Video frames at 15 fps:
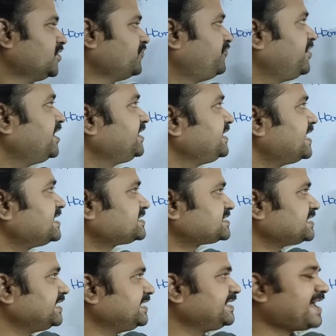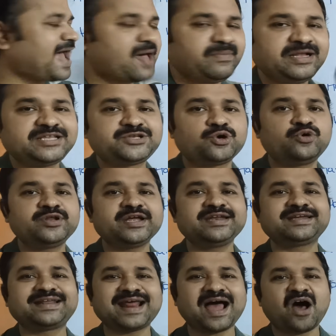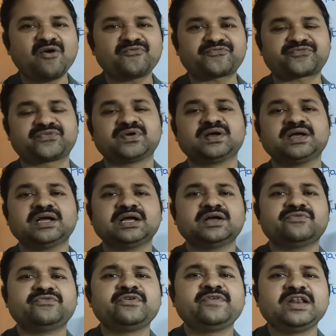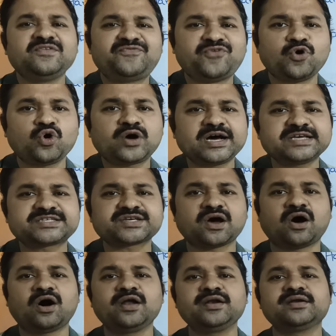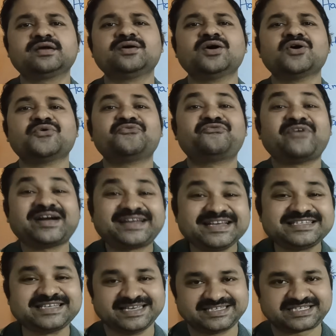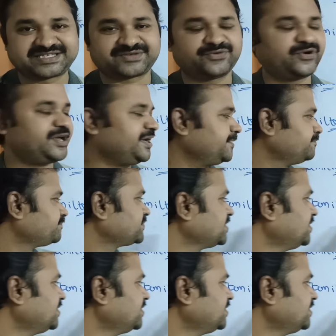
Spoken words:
Whereas in Hamiltonian graph, we will focus on vertices. Okay.